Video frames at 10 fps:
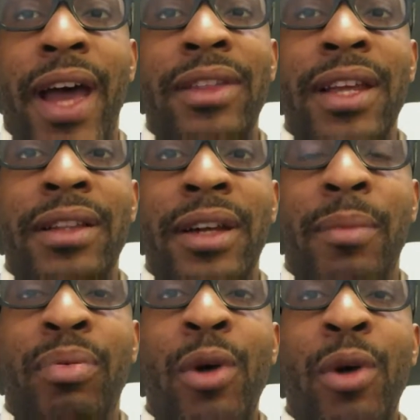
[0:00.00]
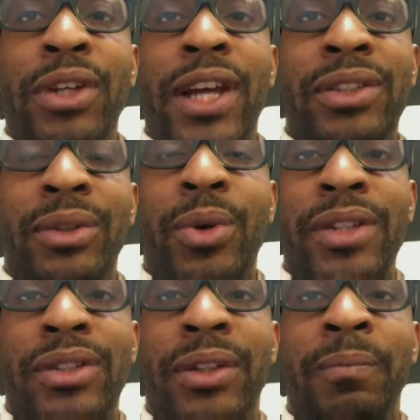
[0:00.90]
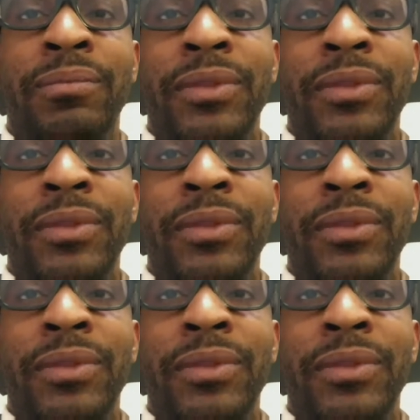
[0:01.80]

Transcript: I think the appropriation question